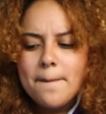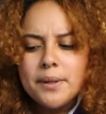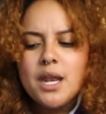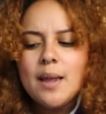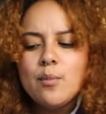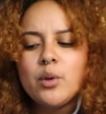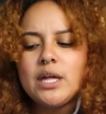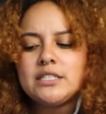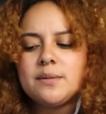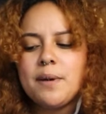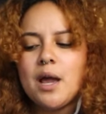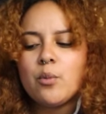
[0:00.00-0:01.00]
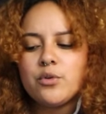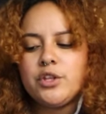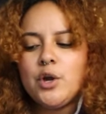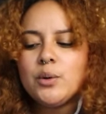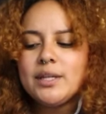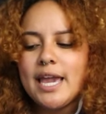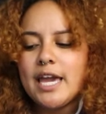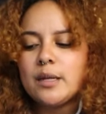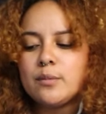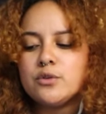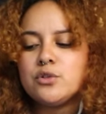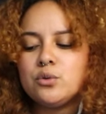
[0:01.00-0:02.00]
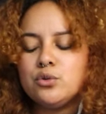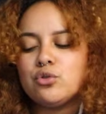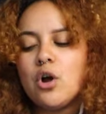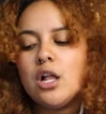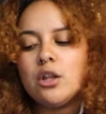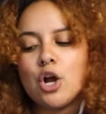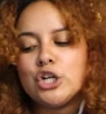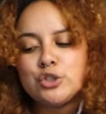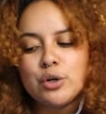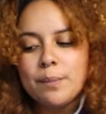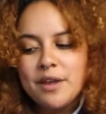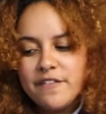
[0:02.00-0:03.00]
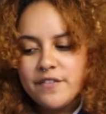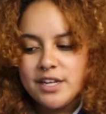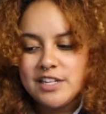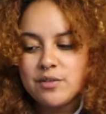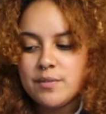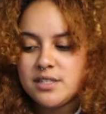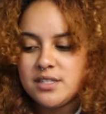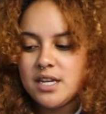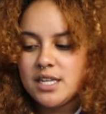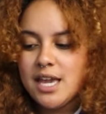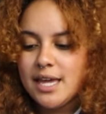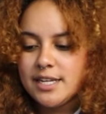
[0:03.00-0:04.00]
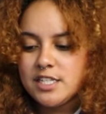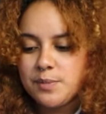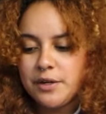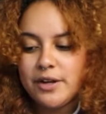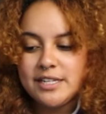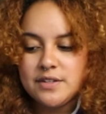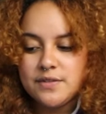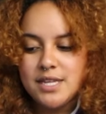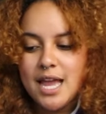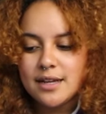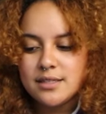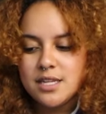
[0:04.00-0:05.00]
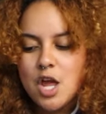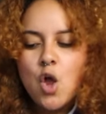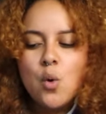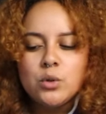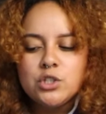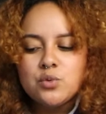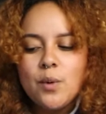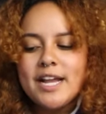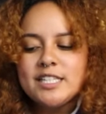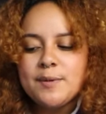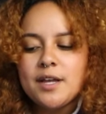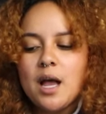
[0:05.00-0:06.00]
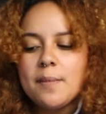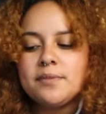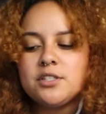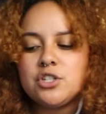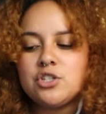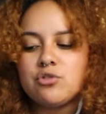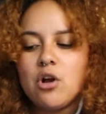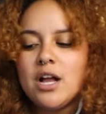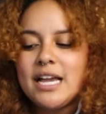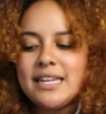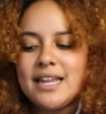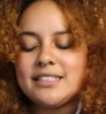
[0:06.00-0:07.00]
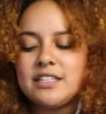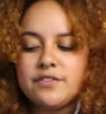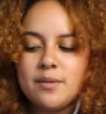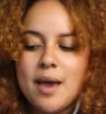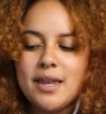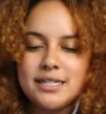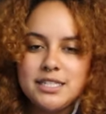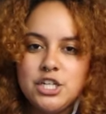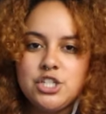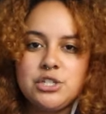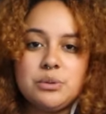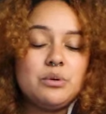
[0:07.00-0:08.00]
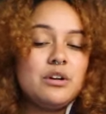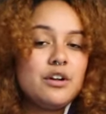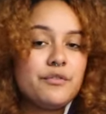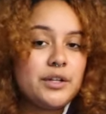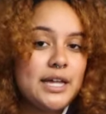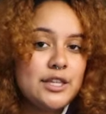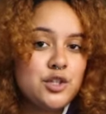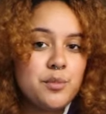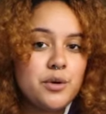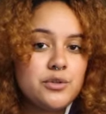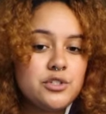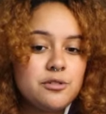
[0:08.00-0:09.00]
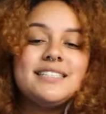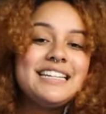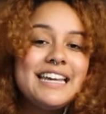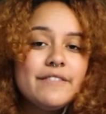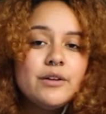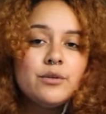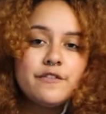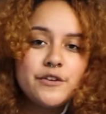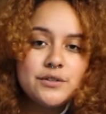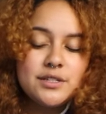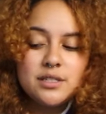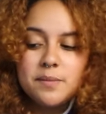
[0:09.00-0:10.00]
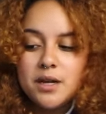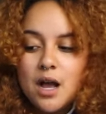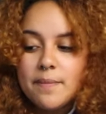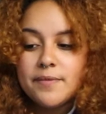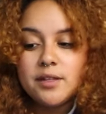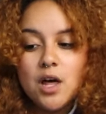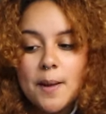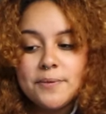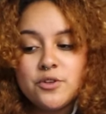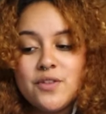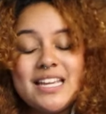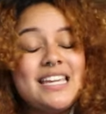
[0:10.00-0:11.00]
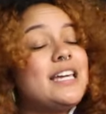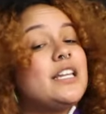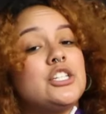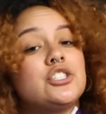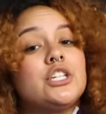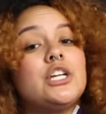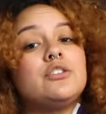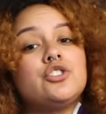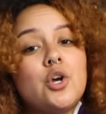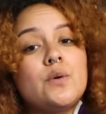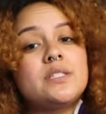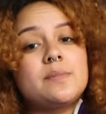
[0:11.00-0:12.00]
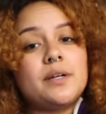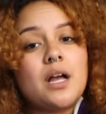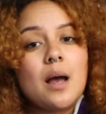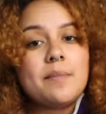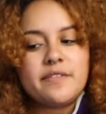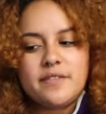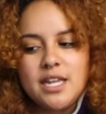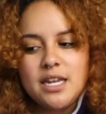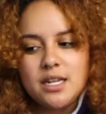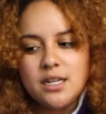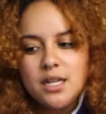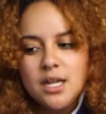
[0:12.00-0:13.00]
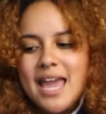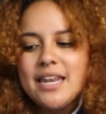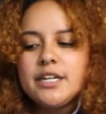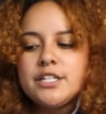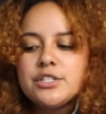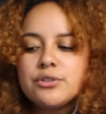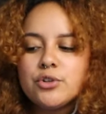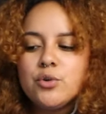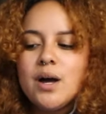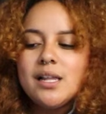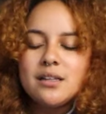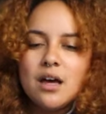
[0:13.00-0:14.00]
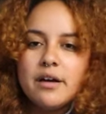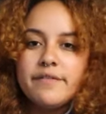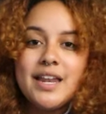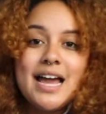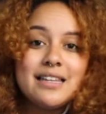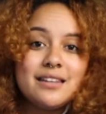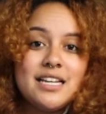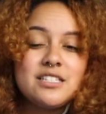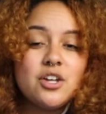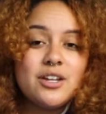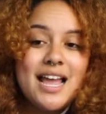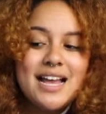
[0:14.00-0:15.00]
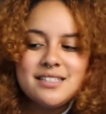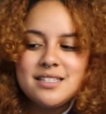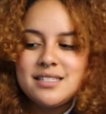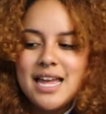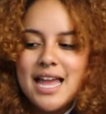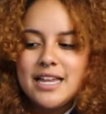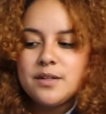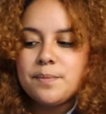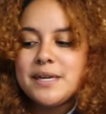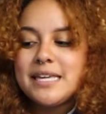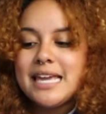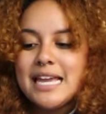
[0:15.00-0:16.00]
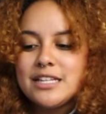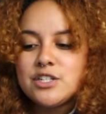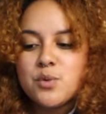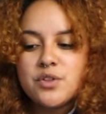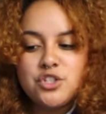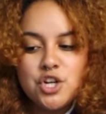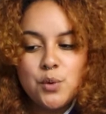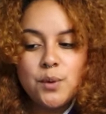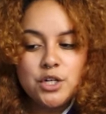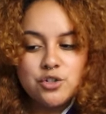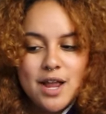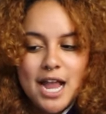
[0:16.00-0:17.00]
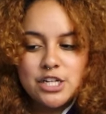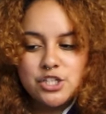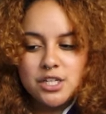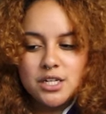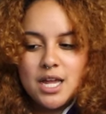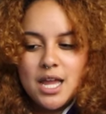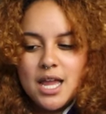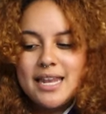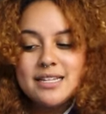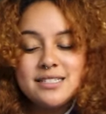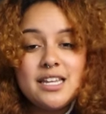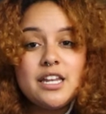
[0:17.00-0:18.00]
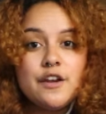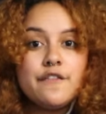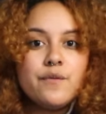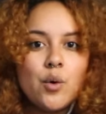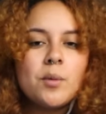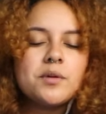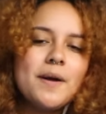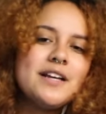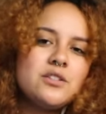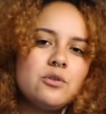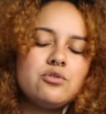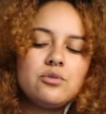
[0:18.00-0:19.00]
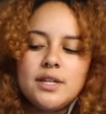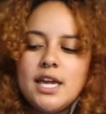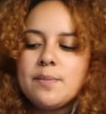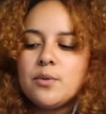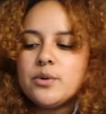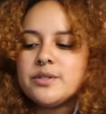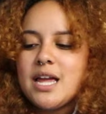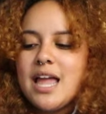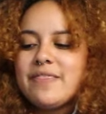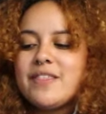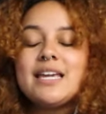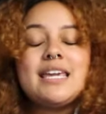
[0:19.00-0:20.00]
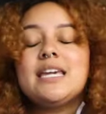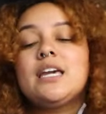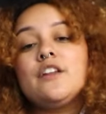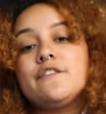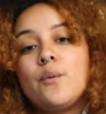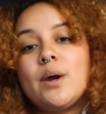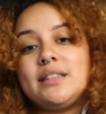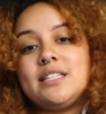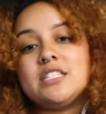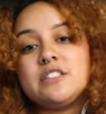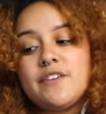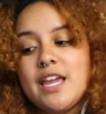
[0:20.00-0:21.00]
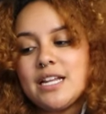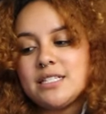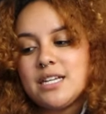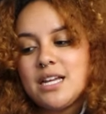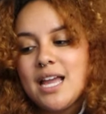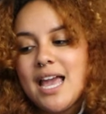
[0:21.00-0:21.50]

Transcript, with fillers: But I'm willing to bet we're the only animals who draw larger epiphanies from the study and experience of sex, which is why it's become such a strong connective thematic tissue for Lanthimos. David refuses to become the lobster that he initially chose to become if needed, and it is through a love that, at least on S's end, begins with genuine attraction and is then informed by social labels that he can avoid this fate